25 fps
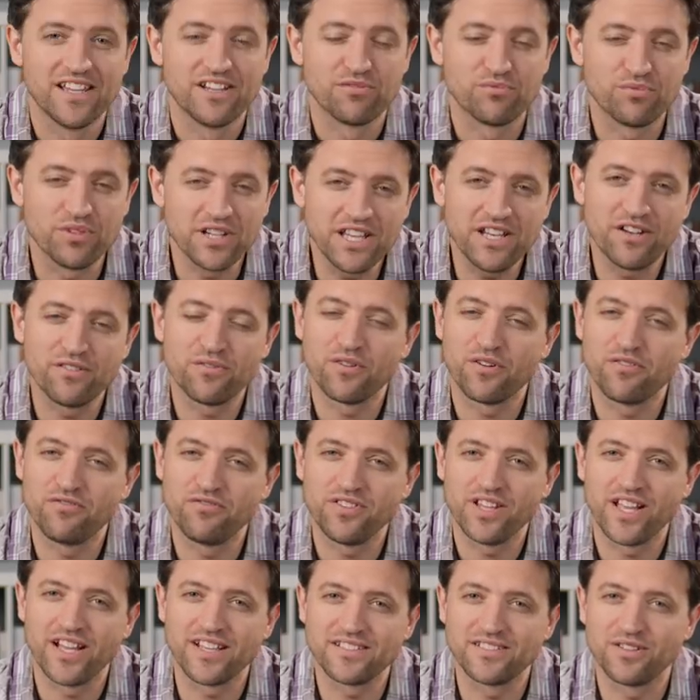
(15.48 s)
read and
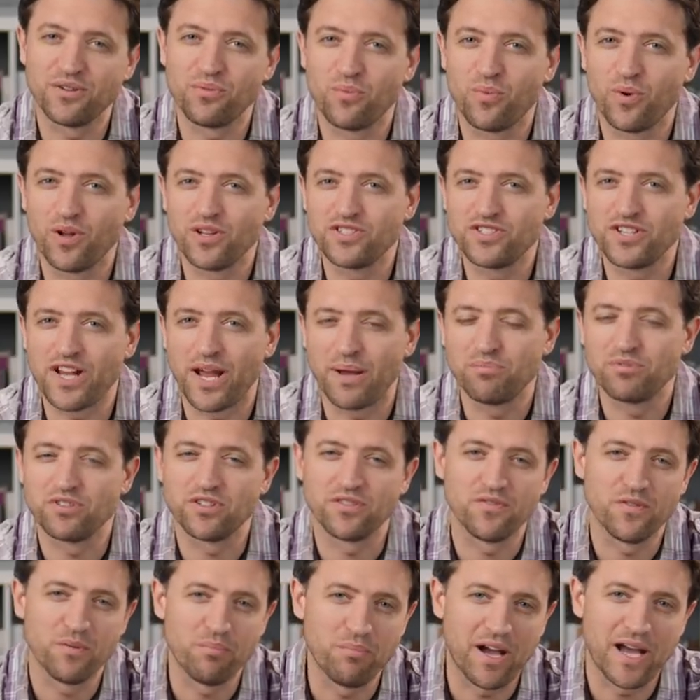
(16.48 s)
reflect on one
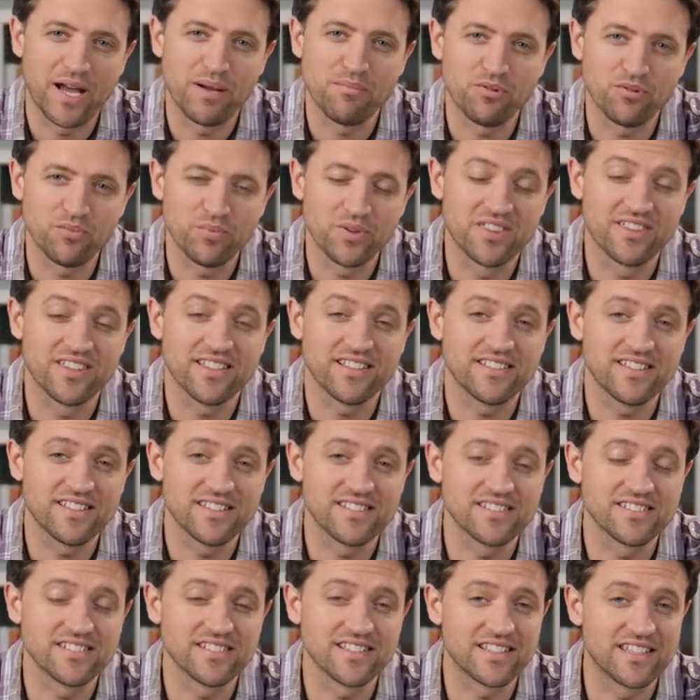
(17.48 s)
chapter of the Bible. We think
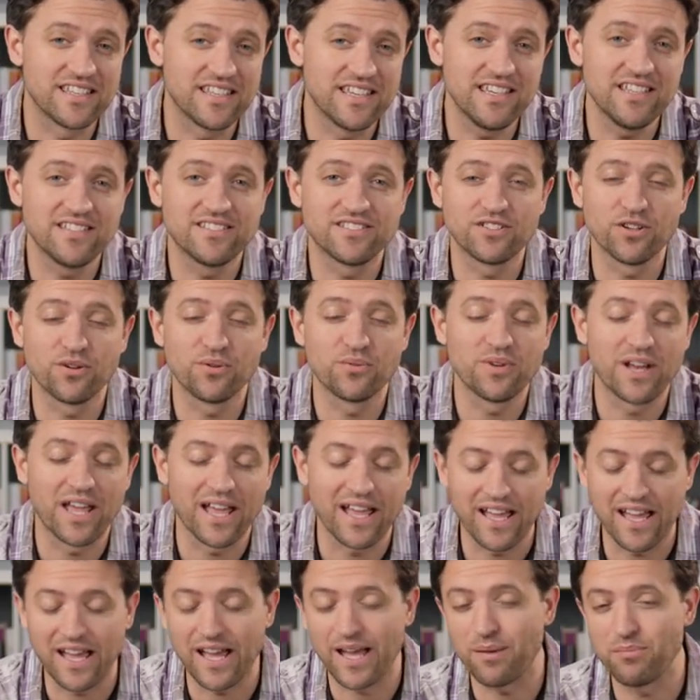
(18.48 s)
this is a keystone
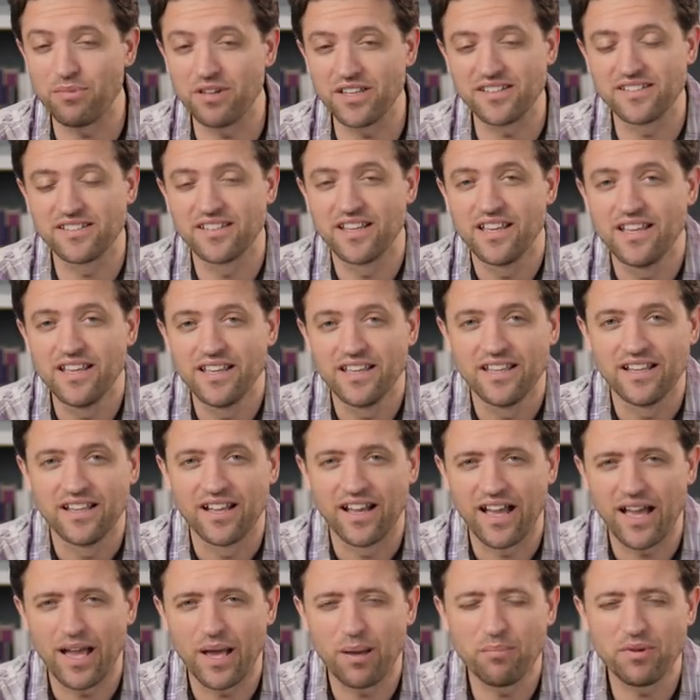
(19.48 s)
habit,
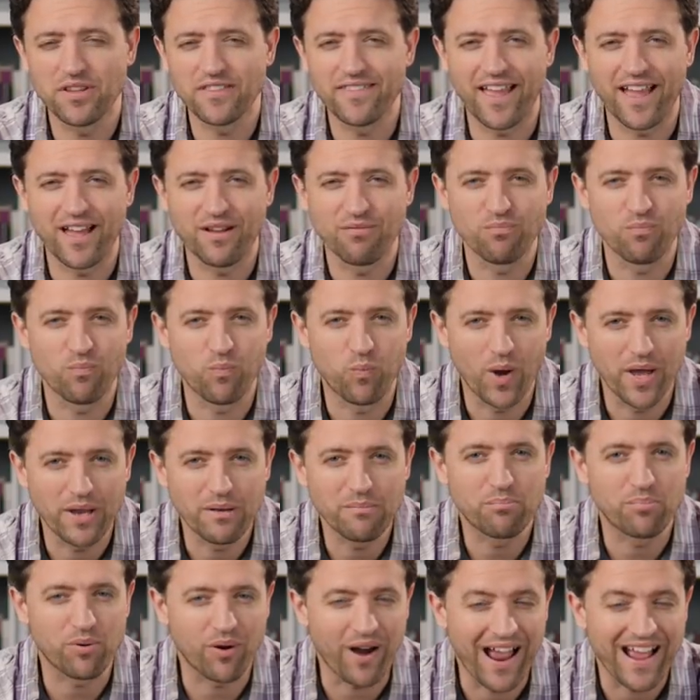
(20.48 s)
a habit that
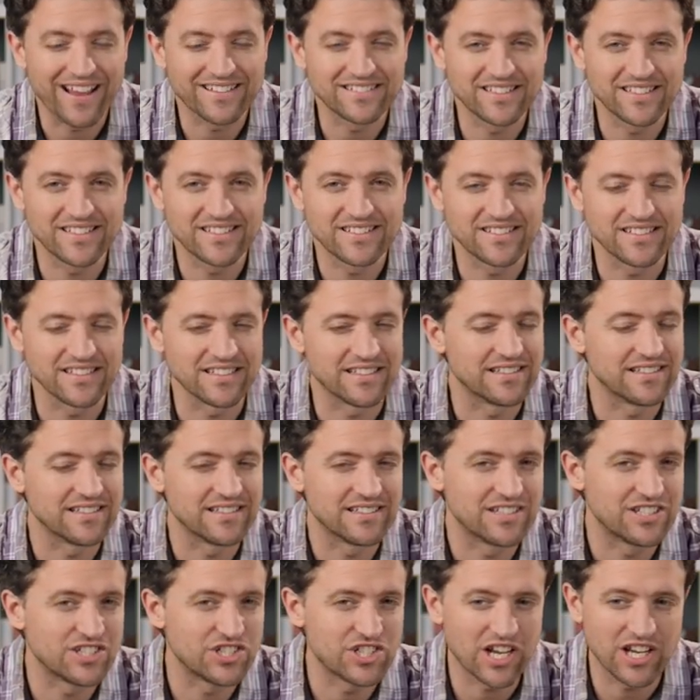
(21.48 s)
when practiced, it
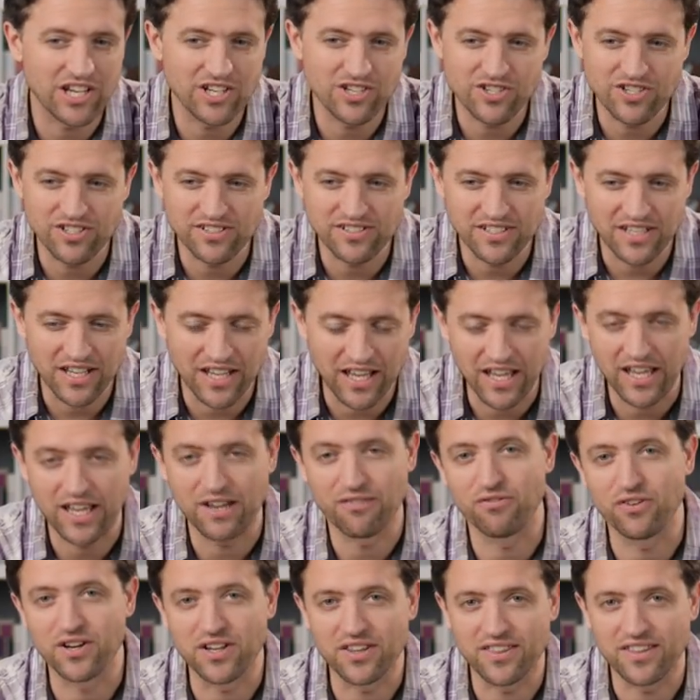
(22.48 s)
changes
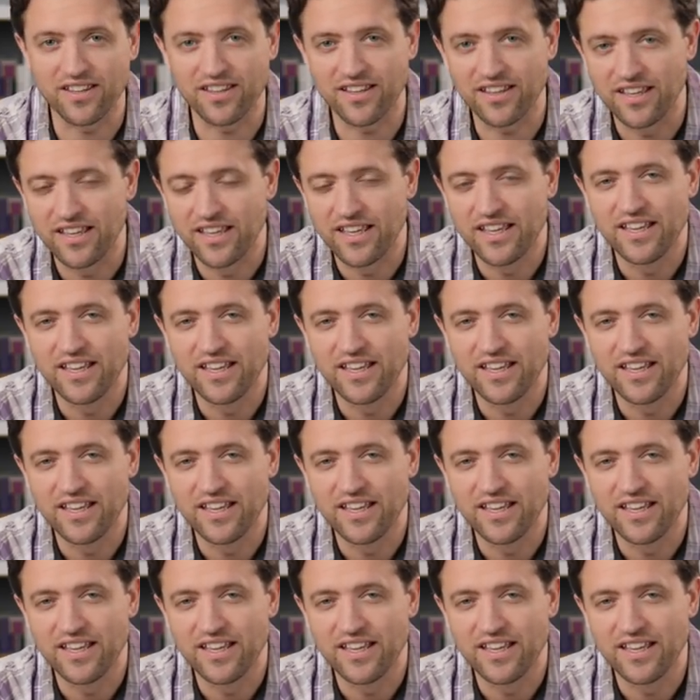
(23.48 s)
everything.